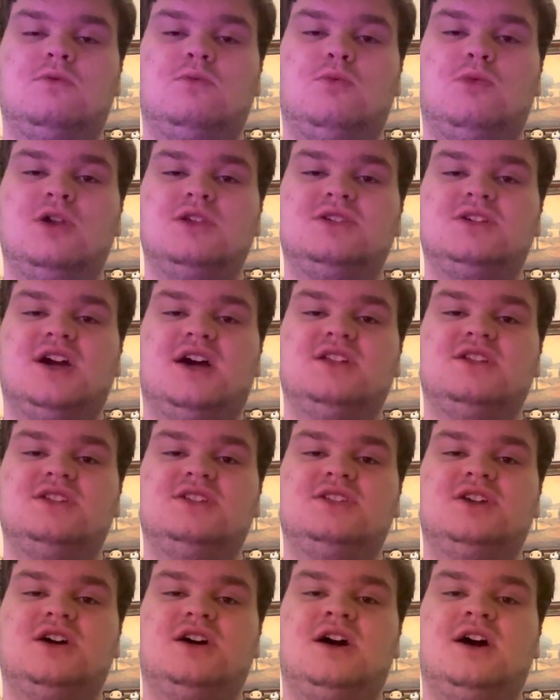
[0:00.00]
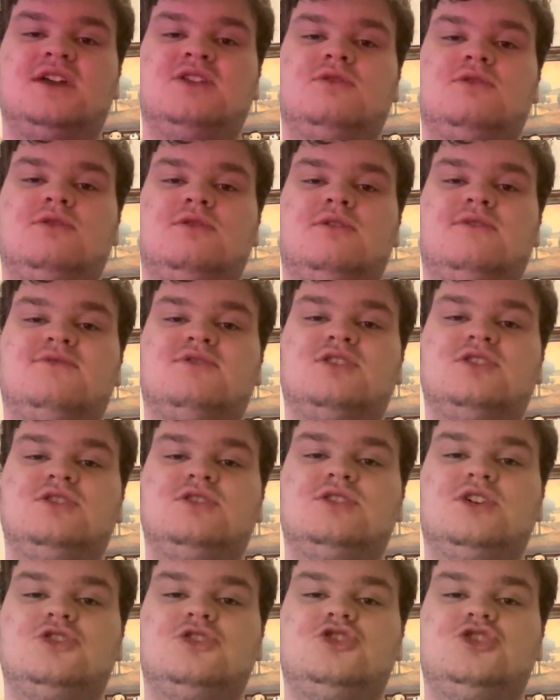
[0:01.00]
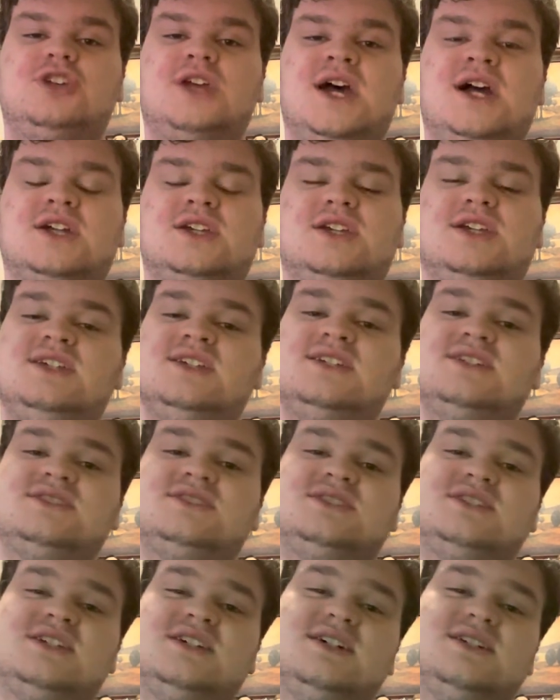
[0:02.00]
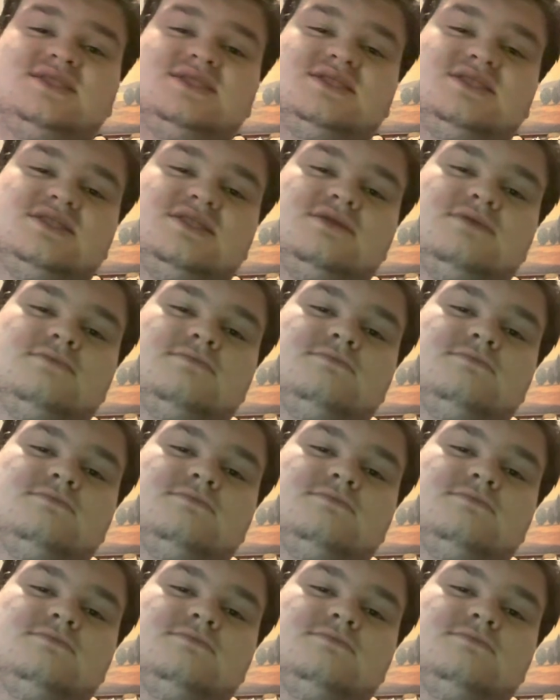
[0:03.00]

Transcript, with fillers: what kind of title of The Nutshack is this?